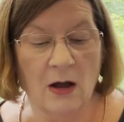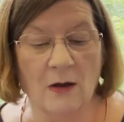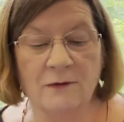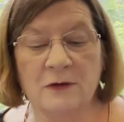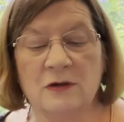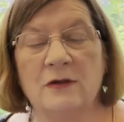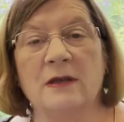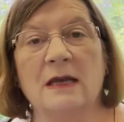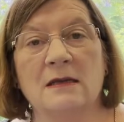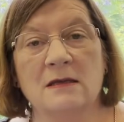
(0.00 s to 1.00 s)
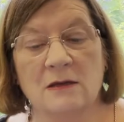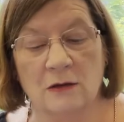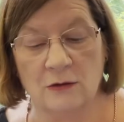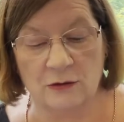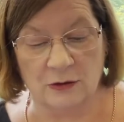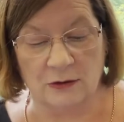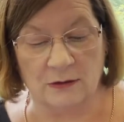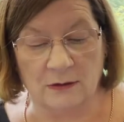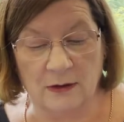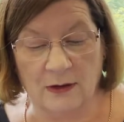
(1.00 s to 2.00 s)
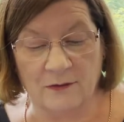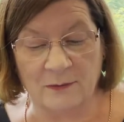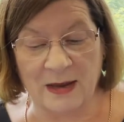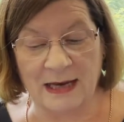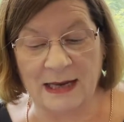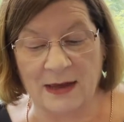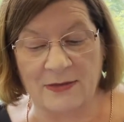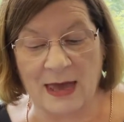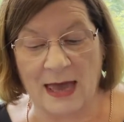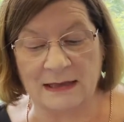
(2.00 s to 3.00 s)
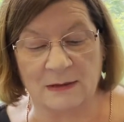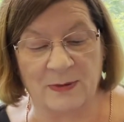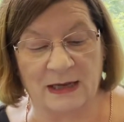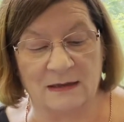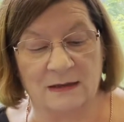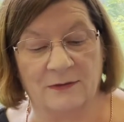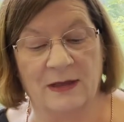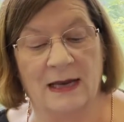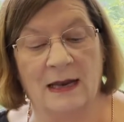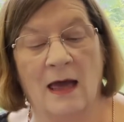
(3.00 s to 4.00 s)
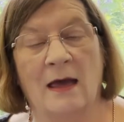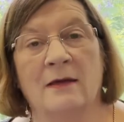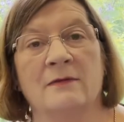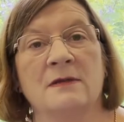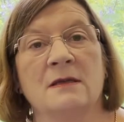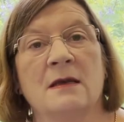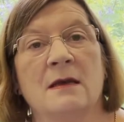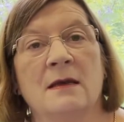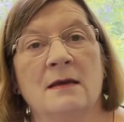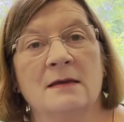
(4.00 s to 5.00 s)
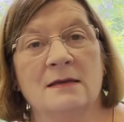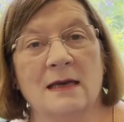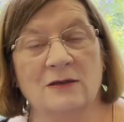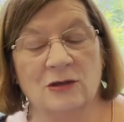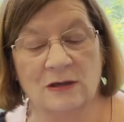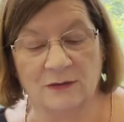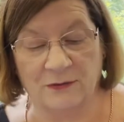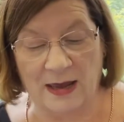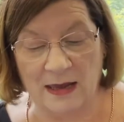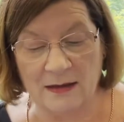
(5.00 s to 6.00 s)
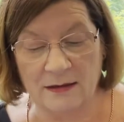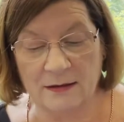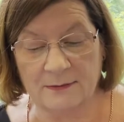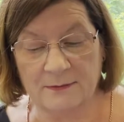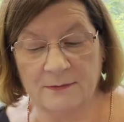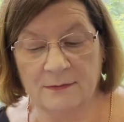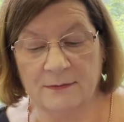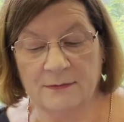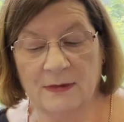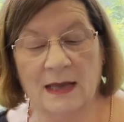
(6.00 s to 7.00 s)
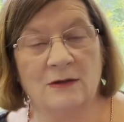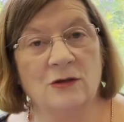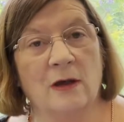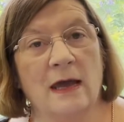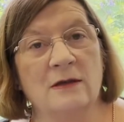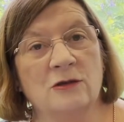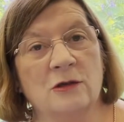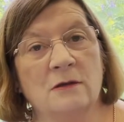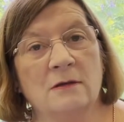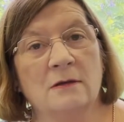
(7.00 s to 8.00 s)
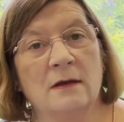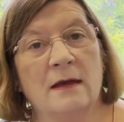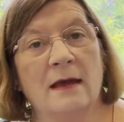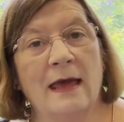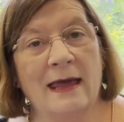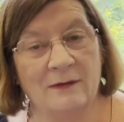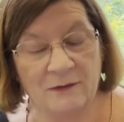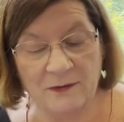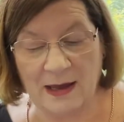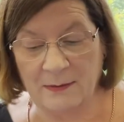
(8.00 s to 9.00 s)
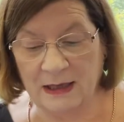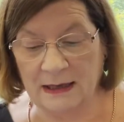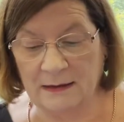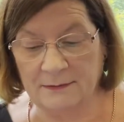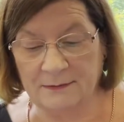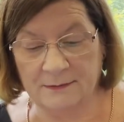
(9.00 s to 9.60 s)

often to the exclusion of many other aspects of their lives, such as faith, education, and family.